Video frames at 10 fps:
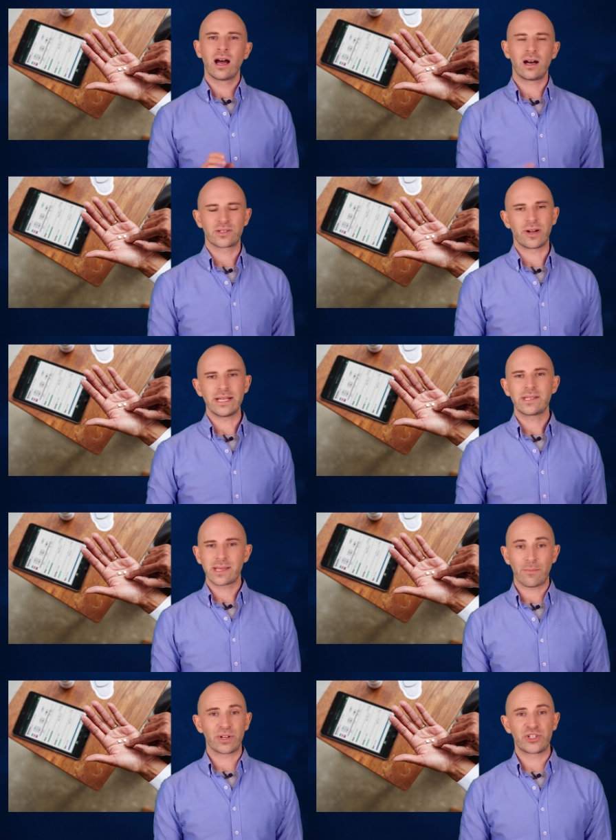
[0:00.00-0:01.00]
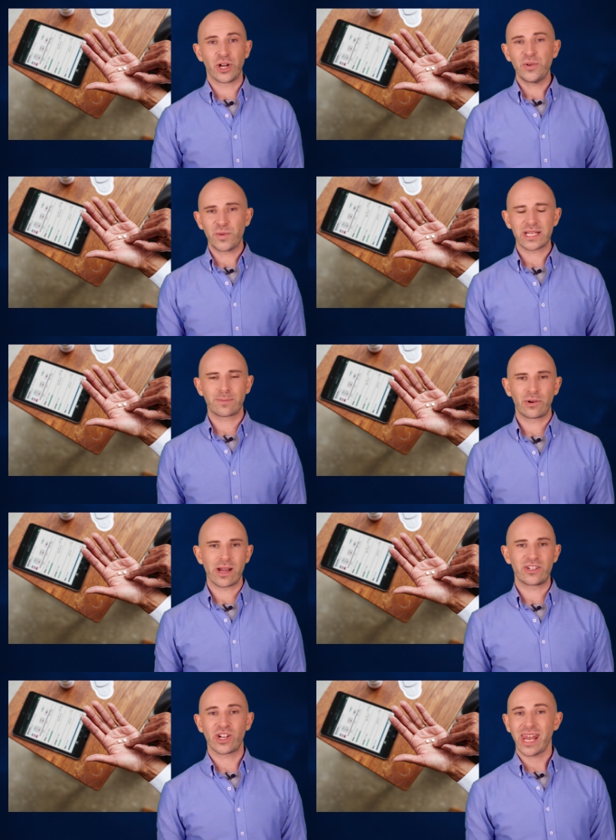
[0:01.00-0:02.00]
Heart rate, temperature,
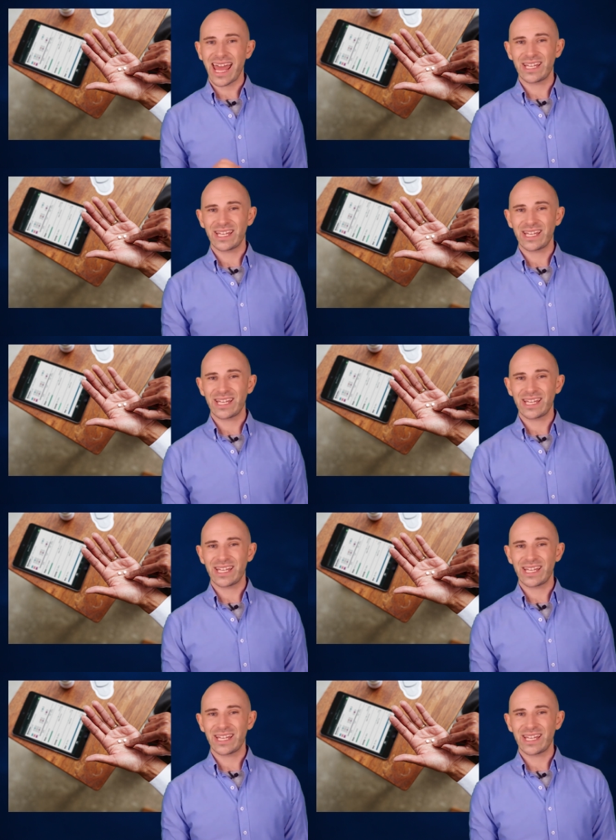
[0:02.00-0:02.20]
respiration,